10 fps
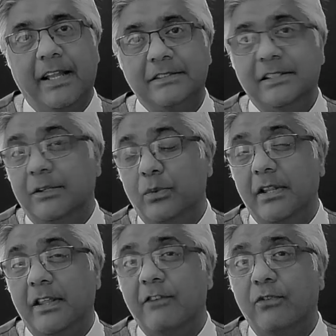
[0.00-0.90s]
cancer and
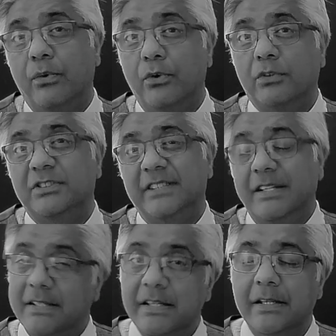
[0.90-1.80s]
were therefore not
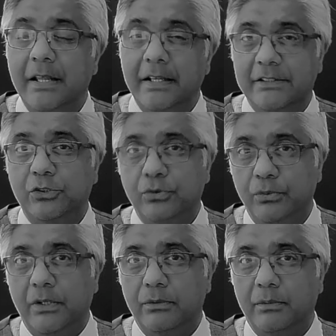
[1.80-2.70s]
sent in as a
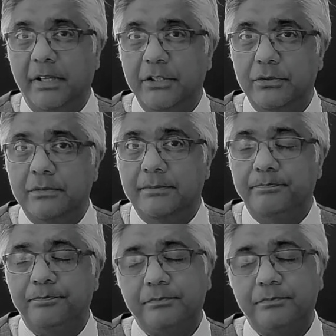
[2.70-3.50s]
two-week rule patient.